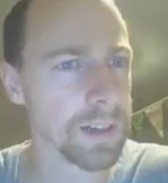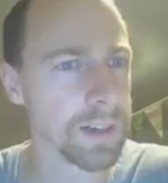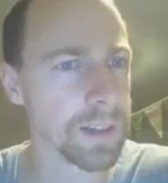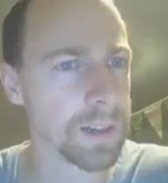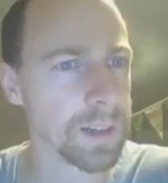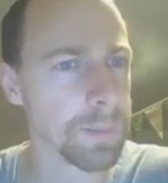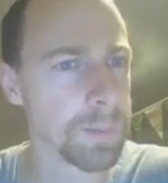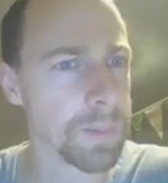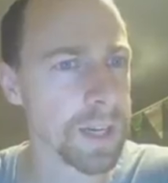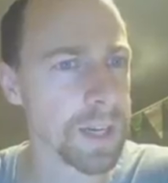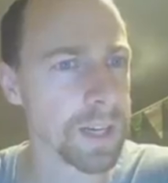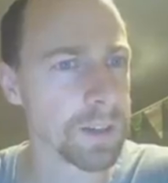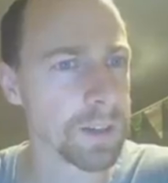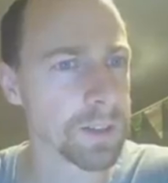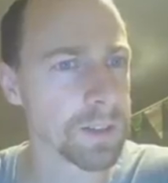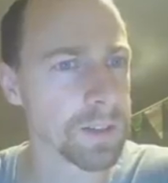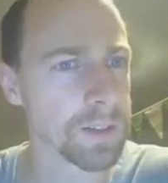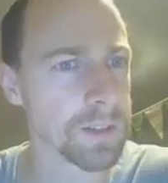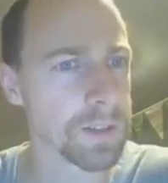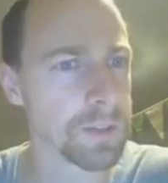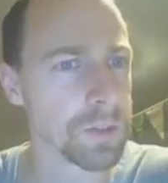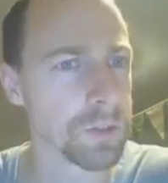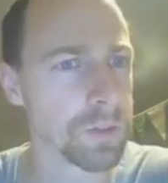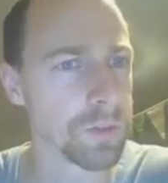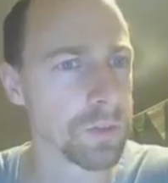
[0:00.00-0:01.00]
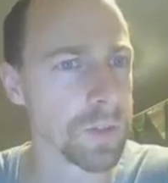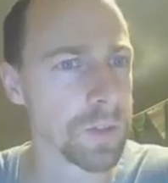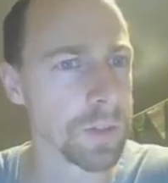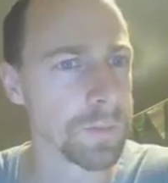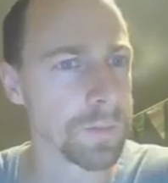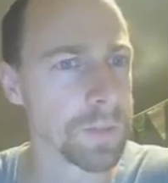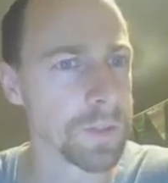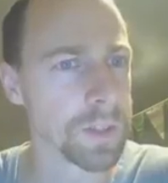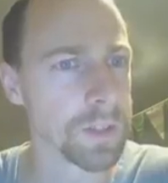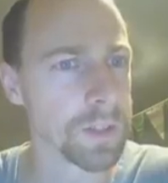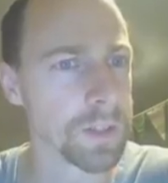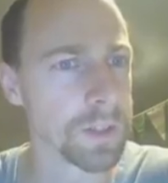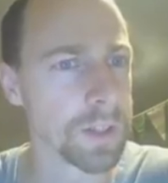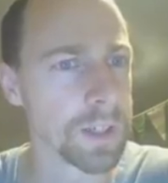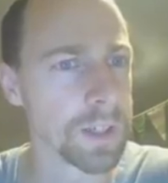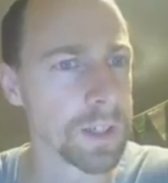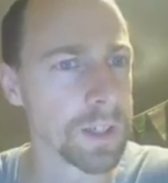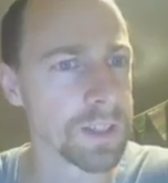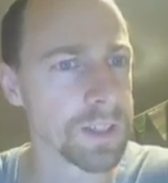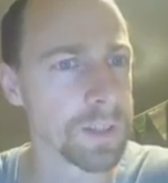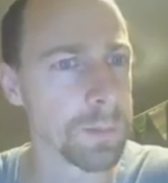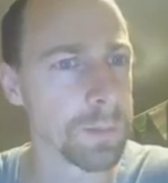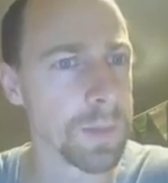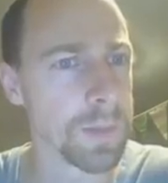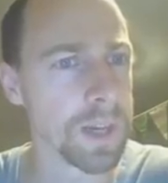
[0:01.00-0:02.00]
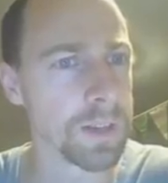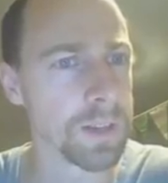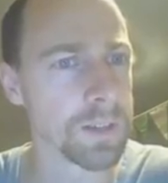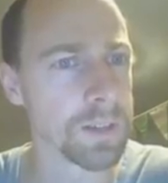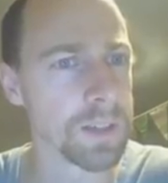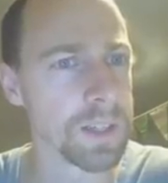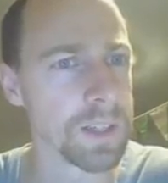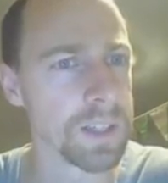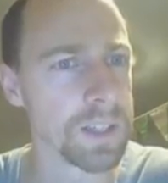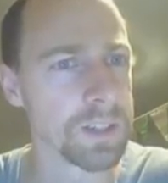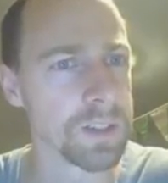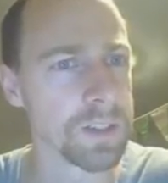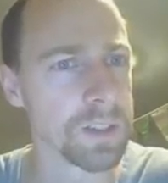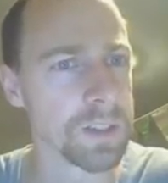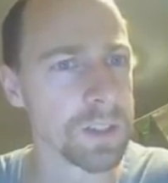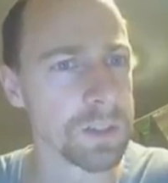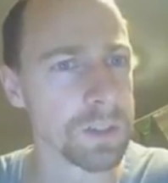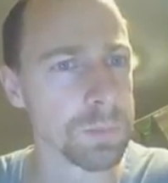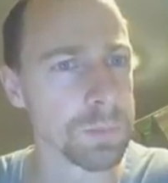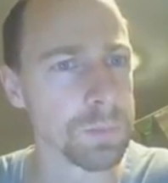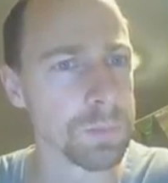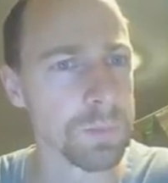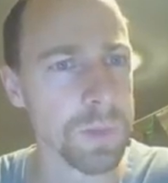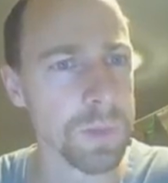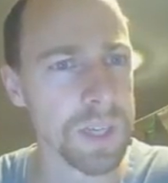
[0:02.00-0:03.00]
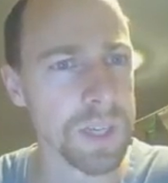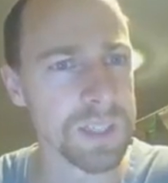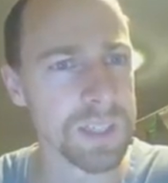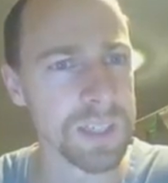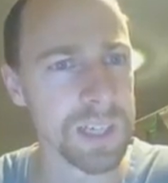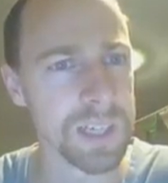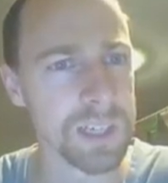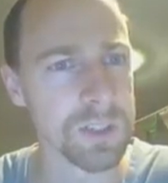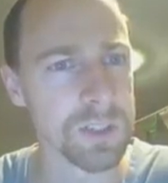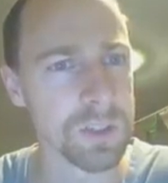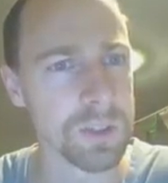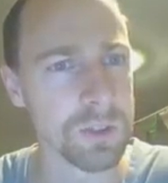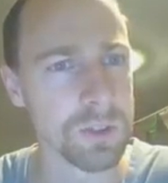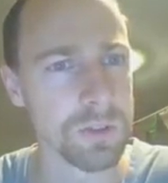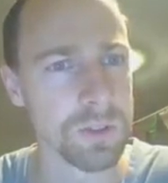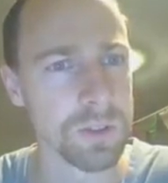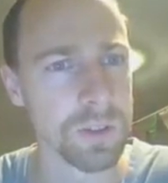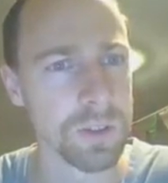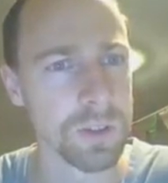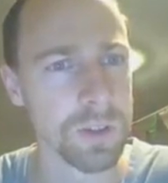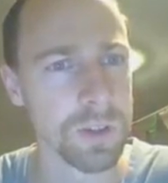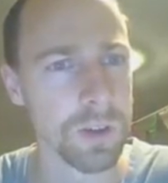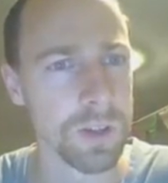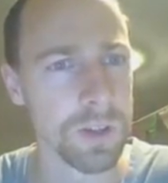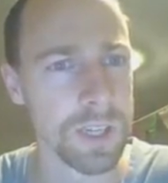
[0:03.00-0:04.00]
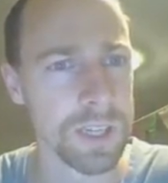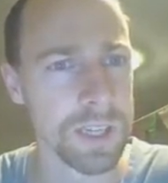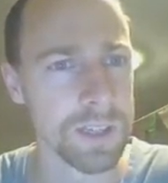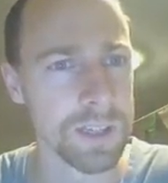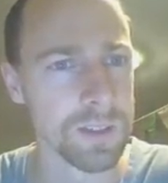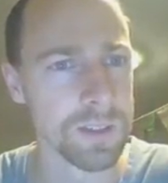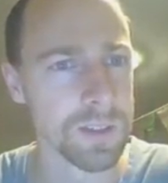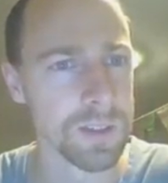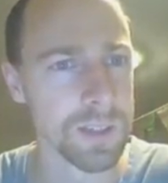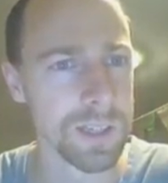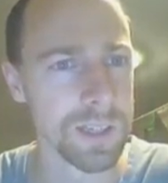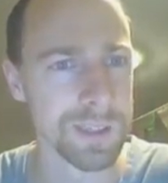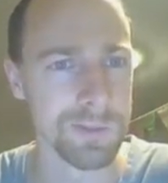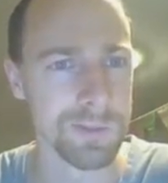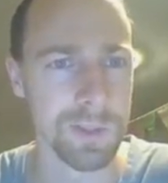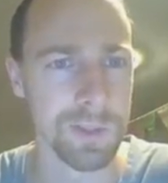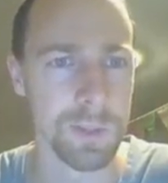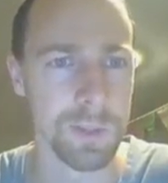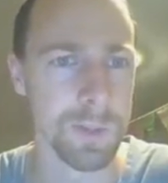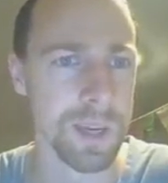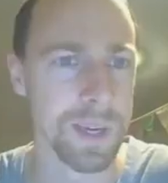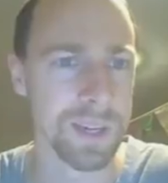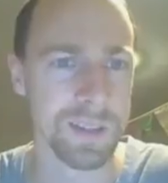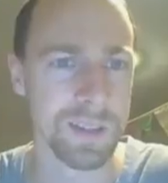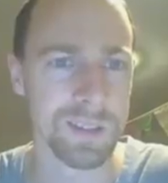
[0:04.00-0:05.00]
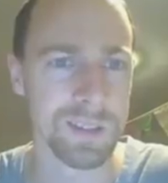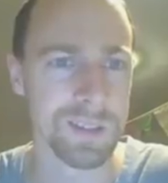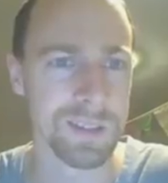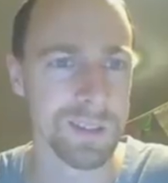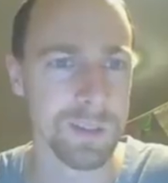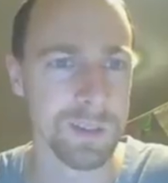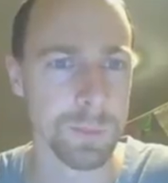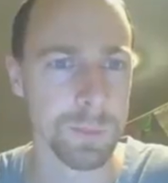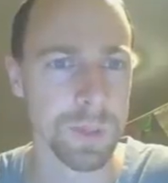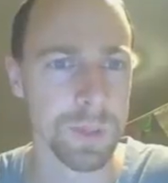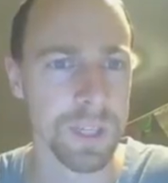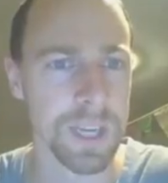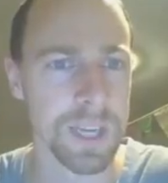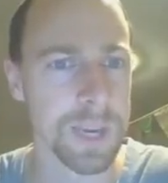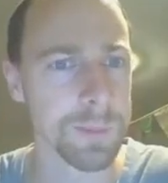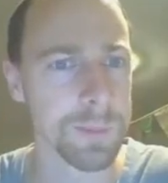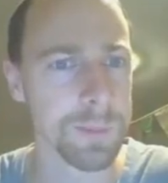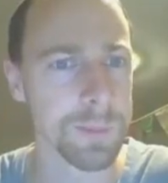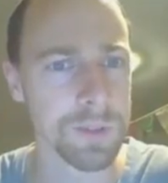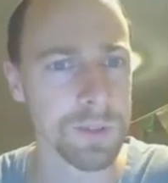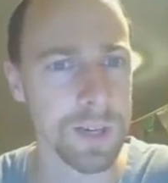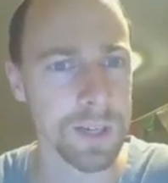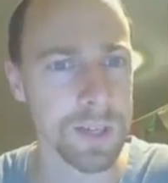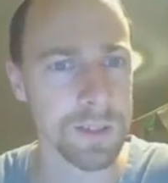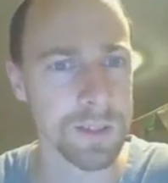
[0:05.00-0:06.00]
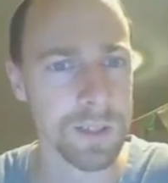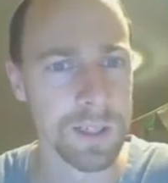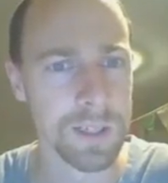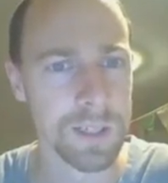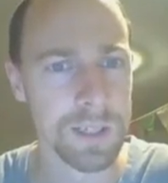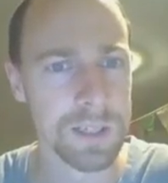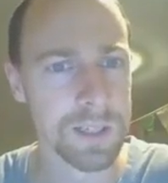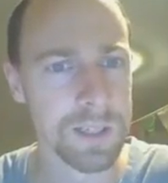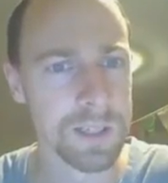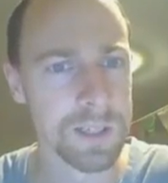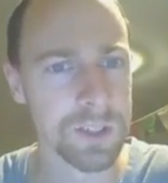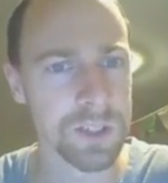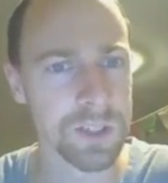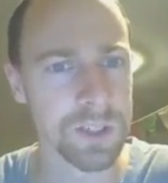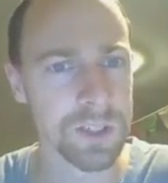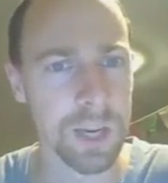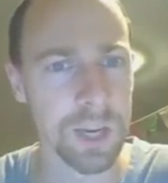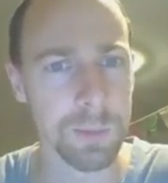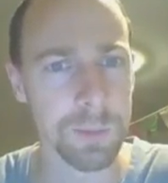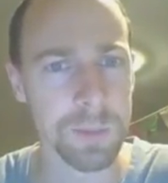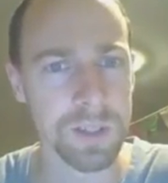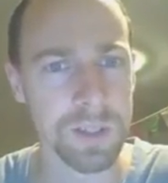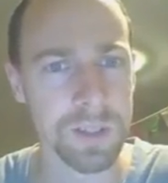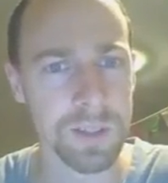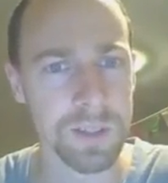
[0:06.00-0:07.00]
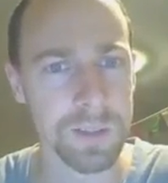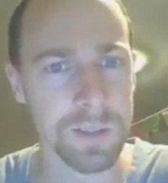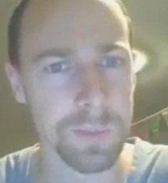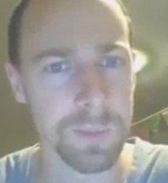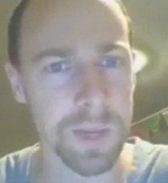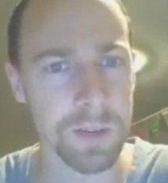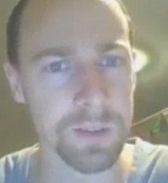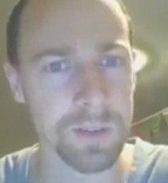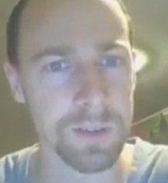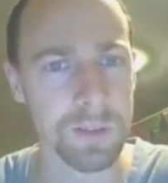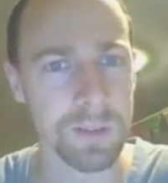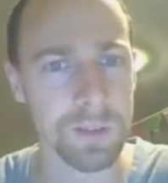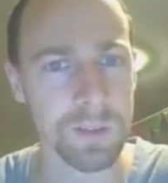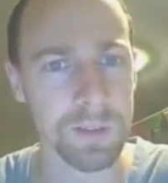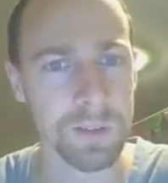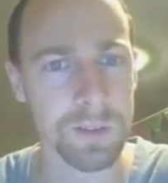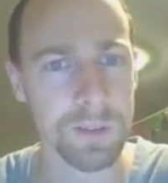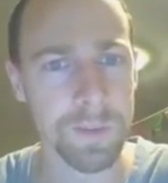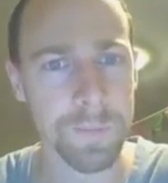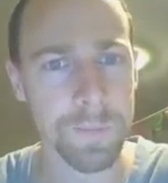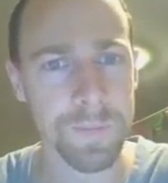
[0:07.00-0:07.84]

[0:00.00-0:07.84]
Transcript: the mouse drift across the mountain edge and just basically choose its own edge. It doesn't really matter because it's a pretty abstract shape because it's mountains.